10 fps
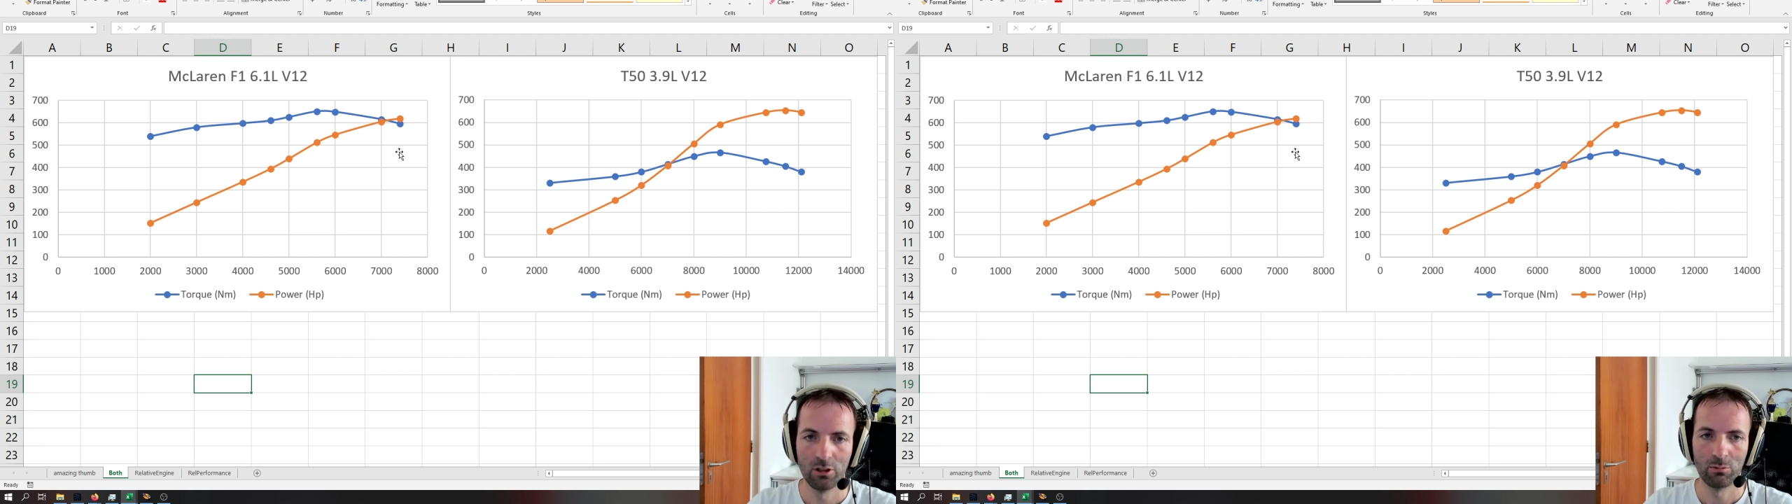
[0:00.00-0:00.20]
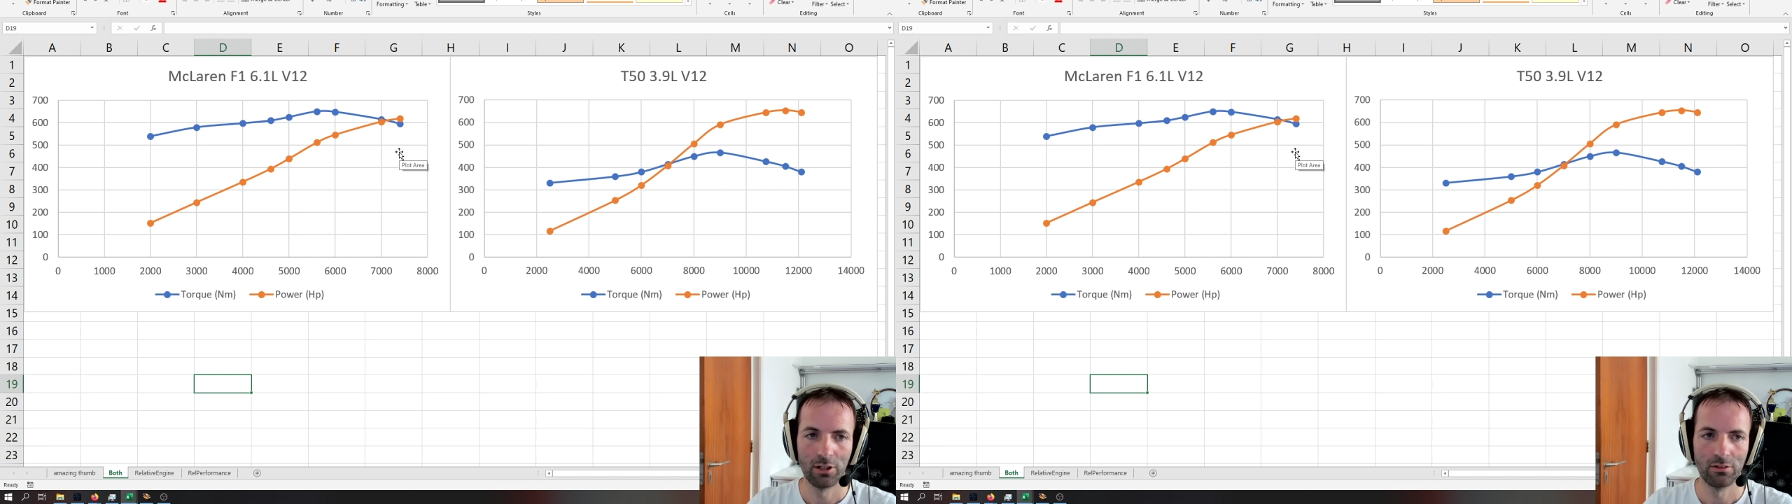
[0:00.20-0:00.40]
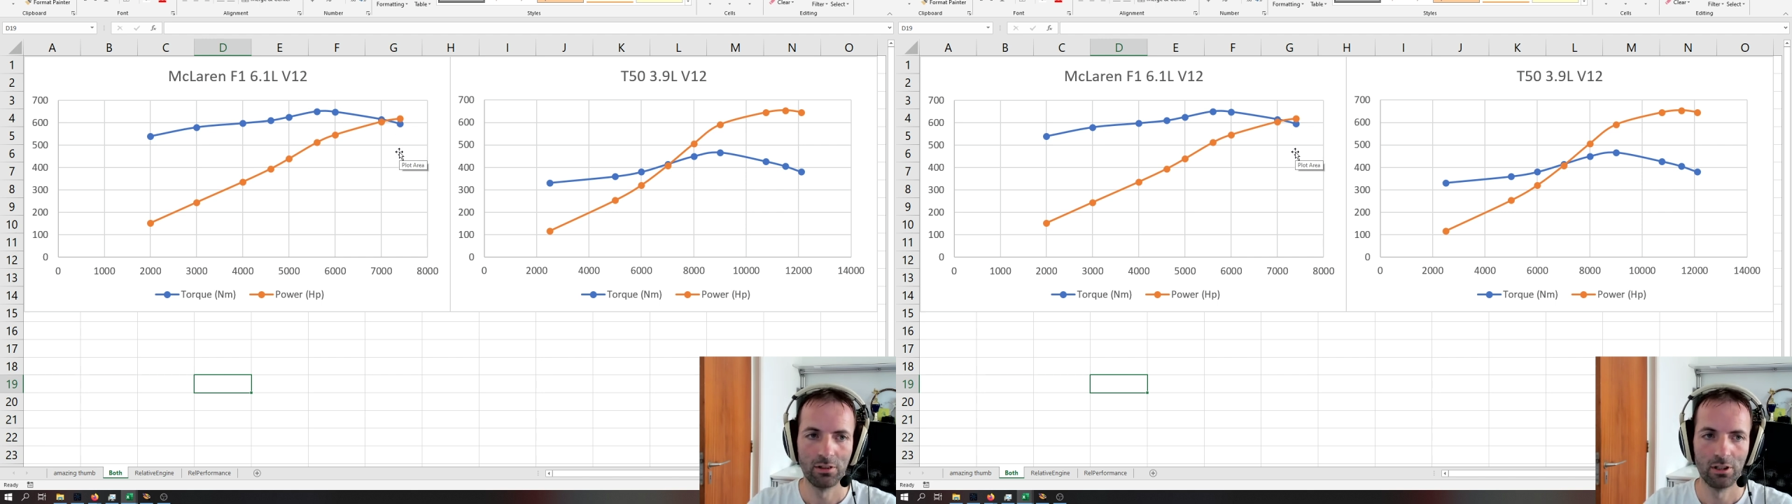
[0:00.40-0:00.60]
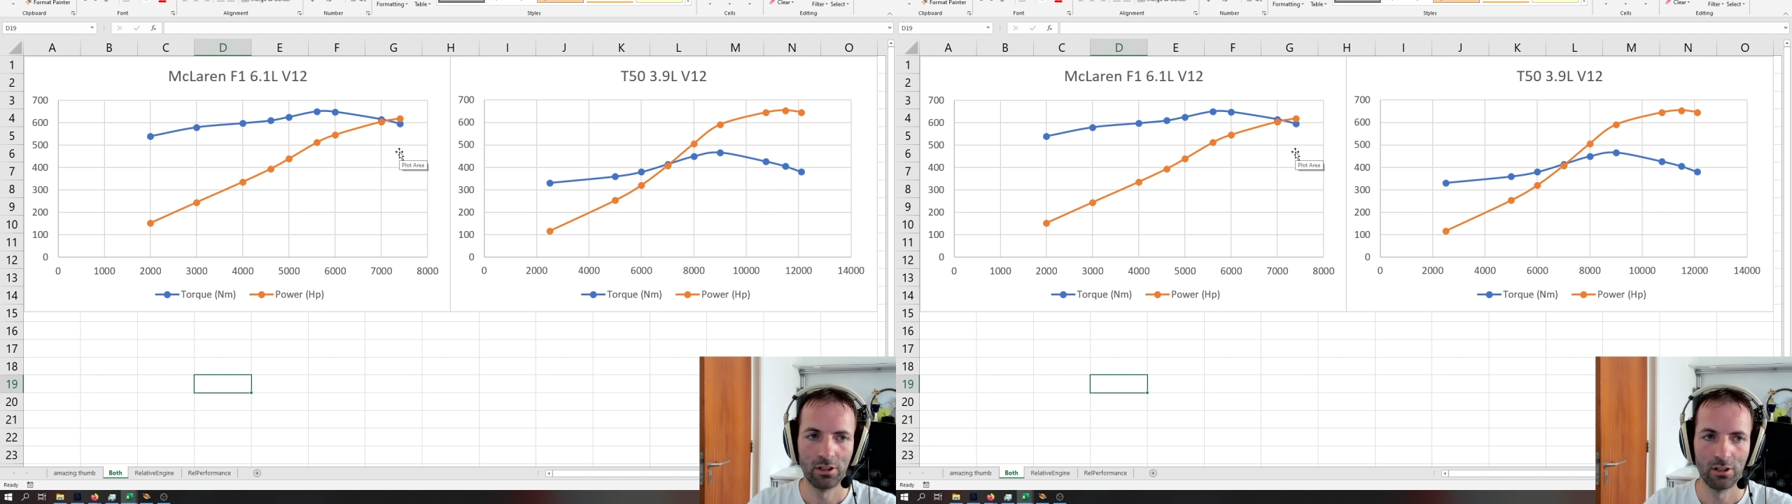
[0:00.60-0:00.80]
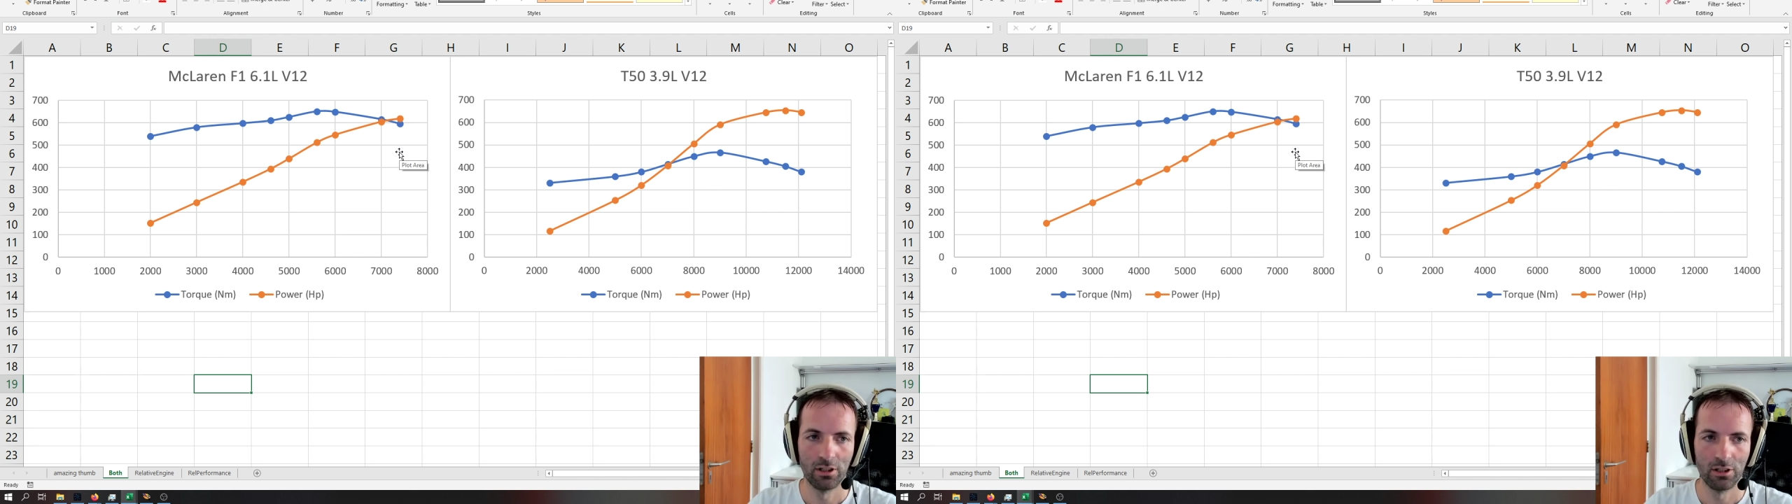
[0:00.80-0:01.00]
about
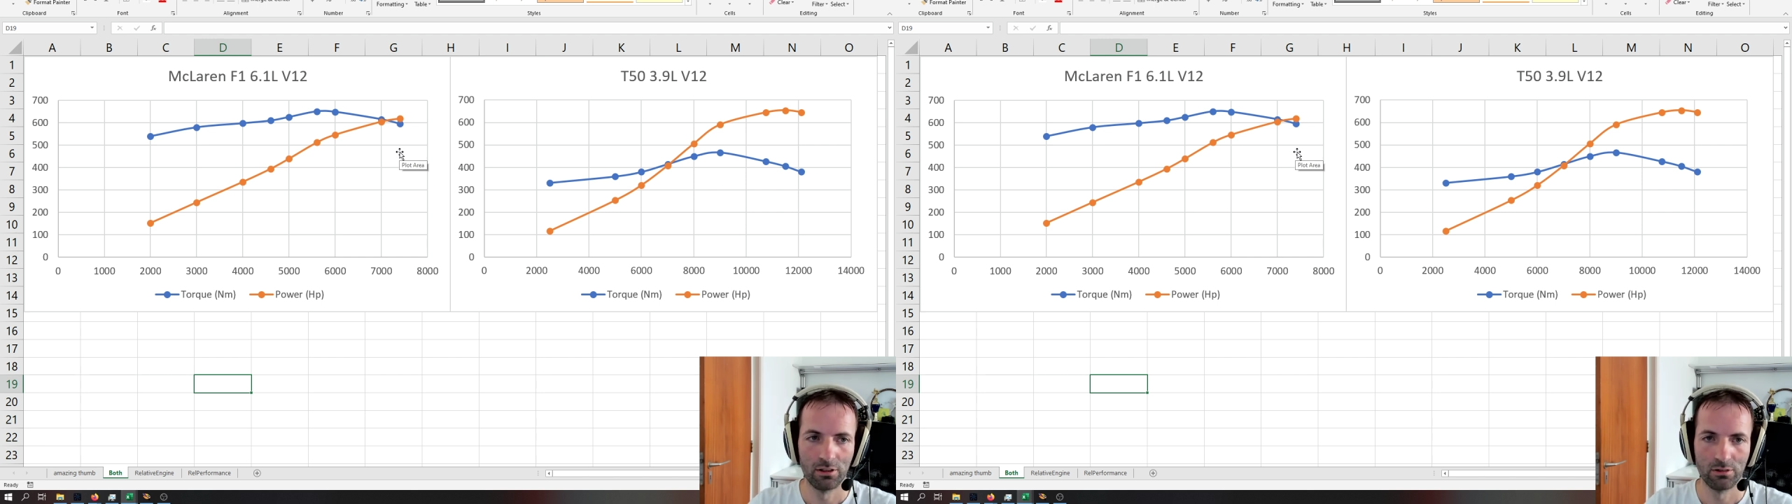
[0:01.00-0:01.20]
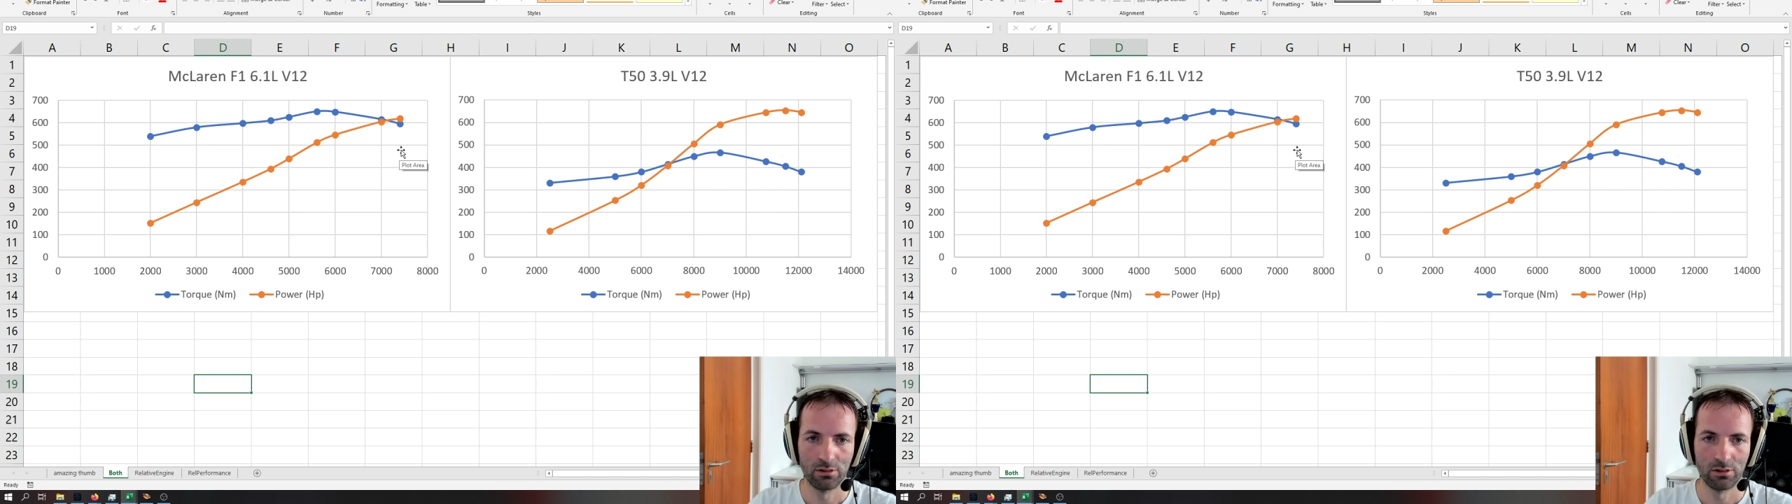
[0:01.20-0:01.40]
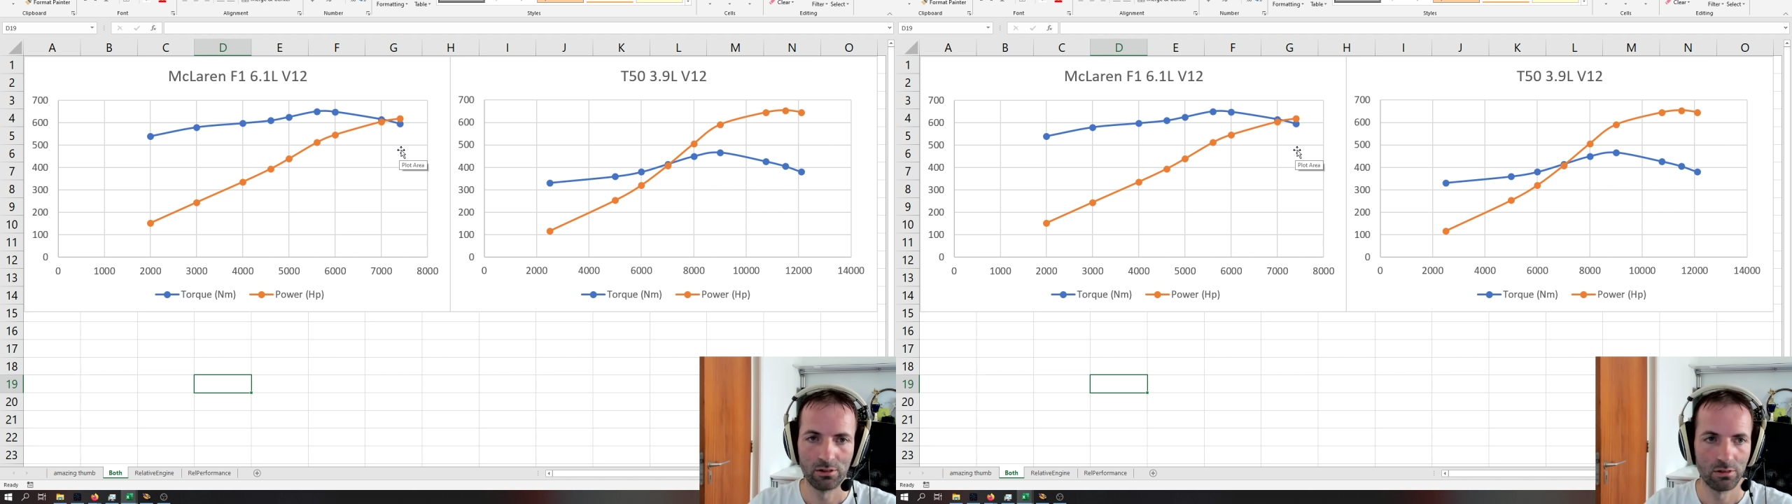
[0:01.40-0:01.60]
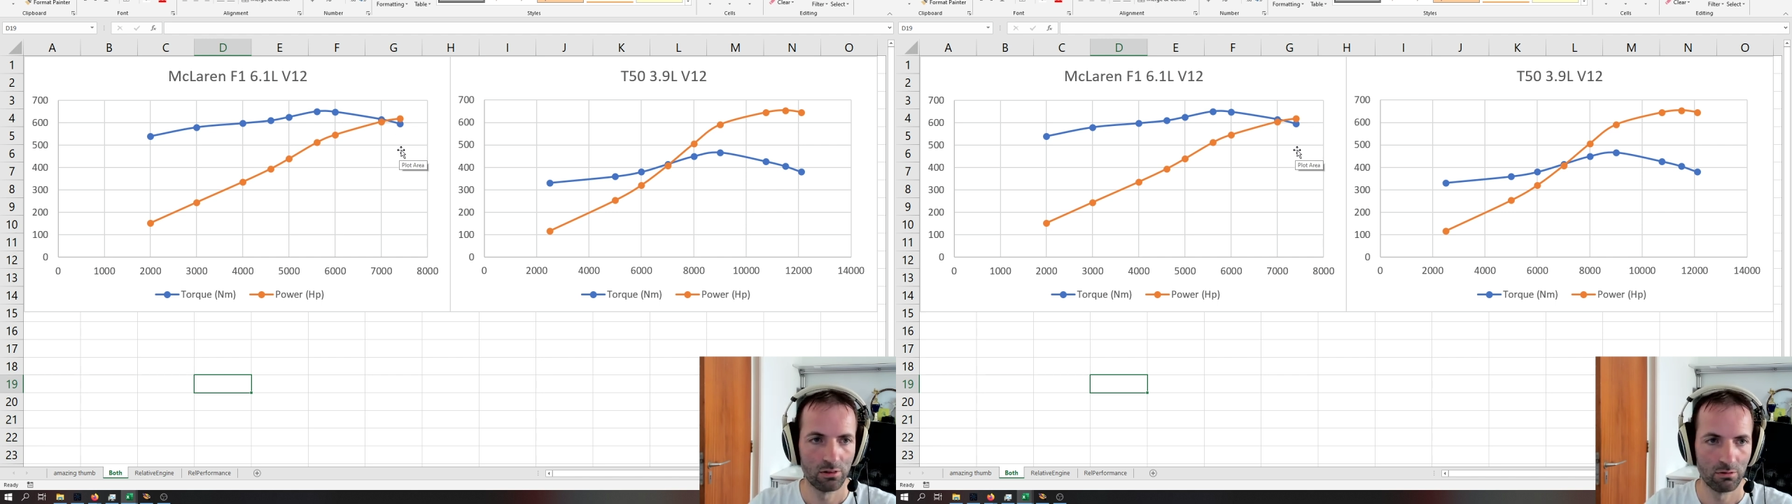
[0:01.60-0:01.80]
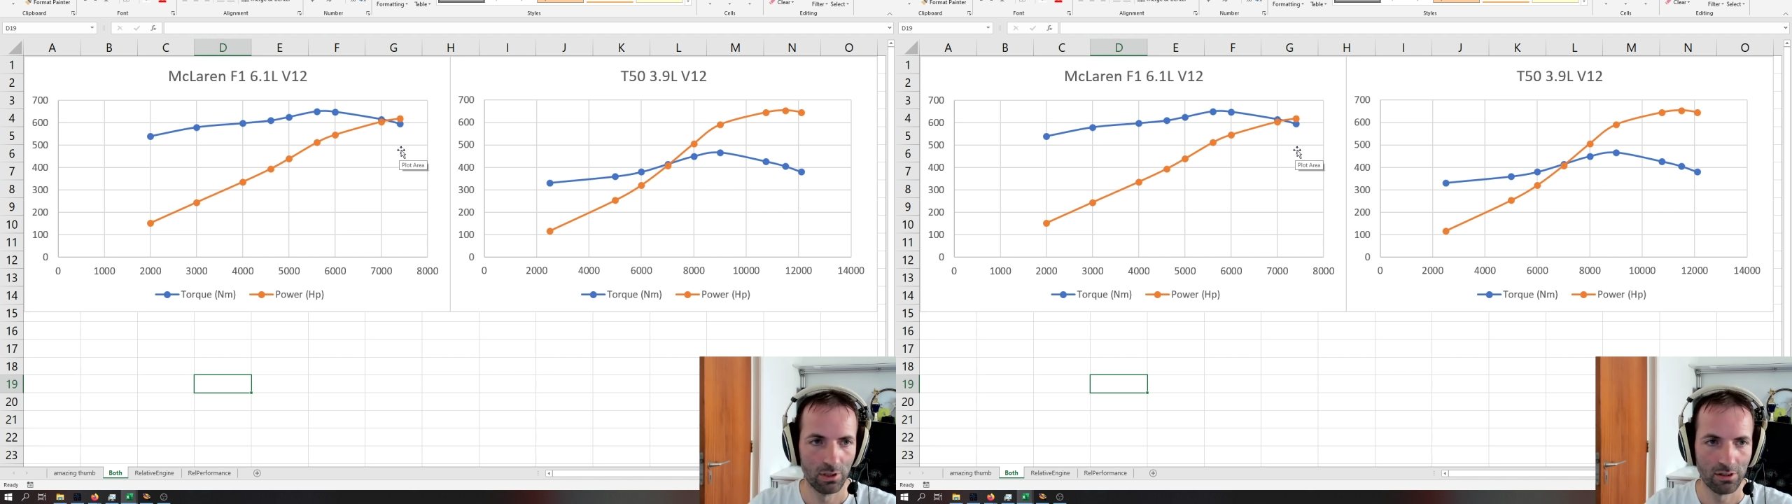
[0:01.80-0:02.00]
uh,
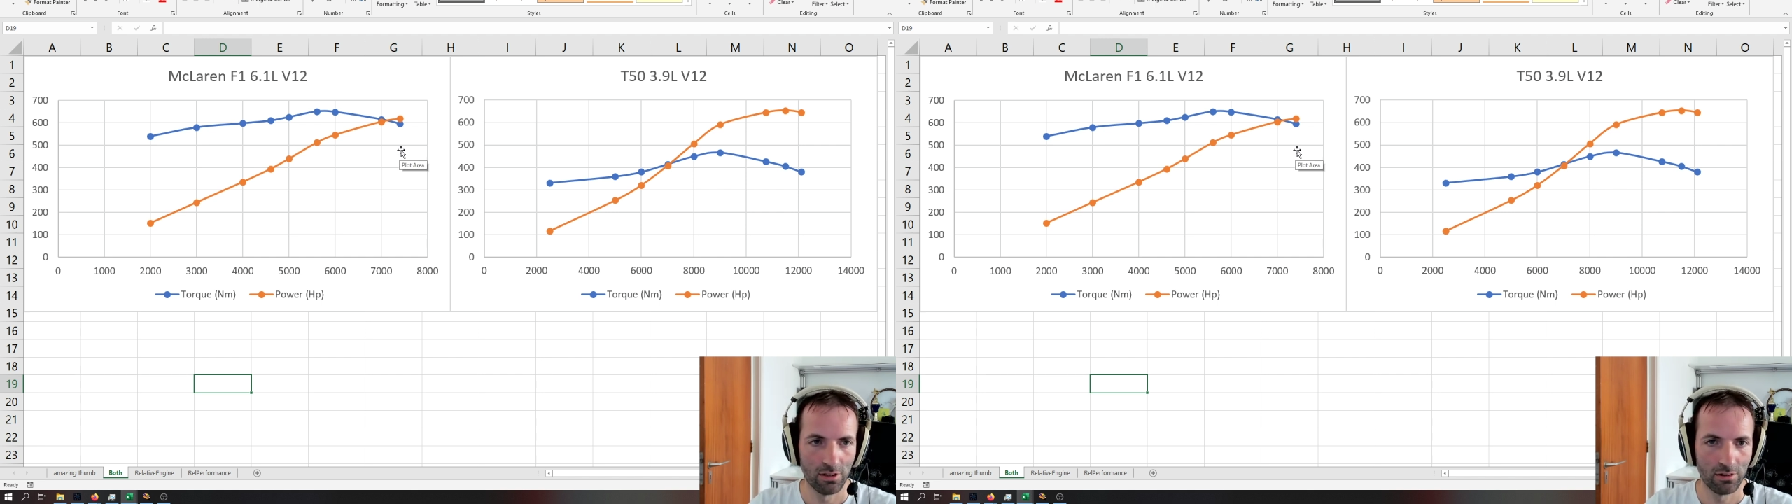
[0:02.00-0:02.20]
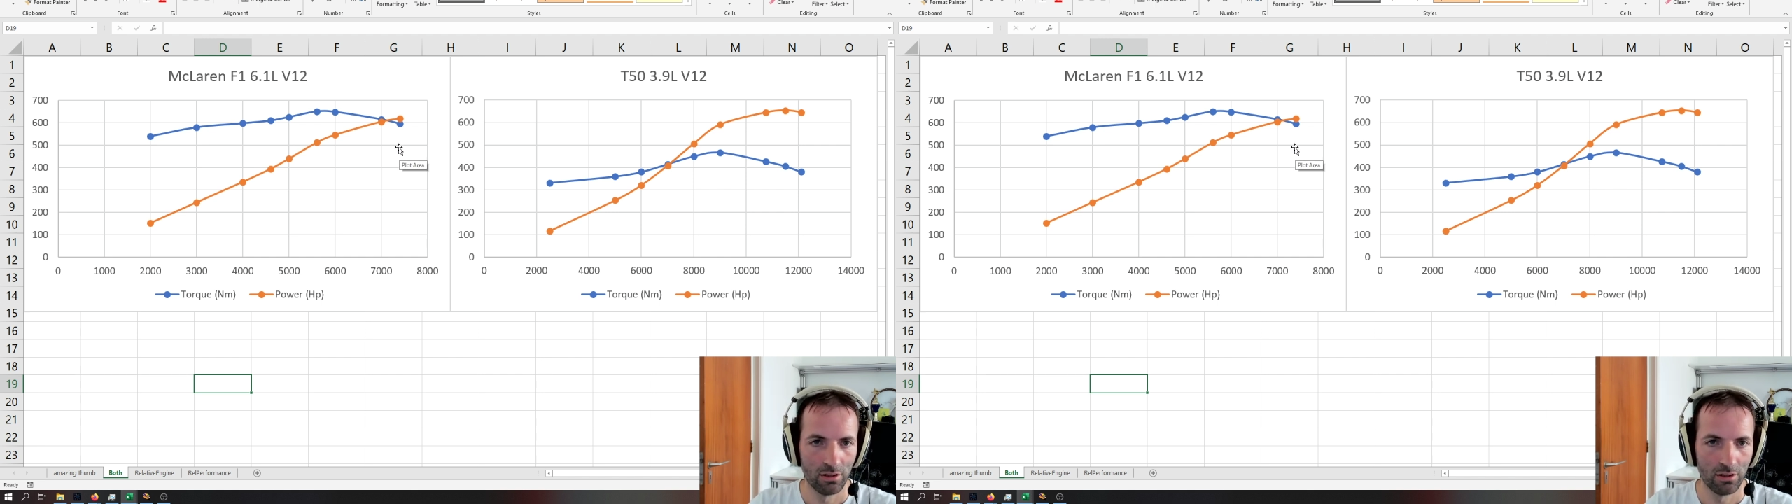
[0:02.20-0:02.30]
what is it,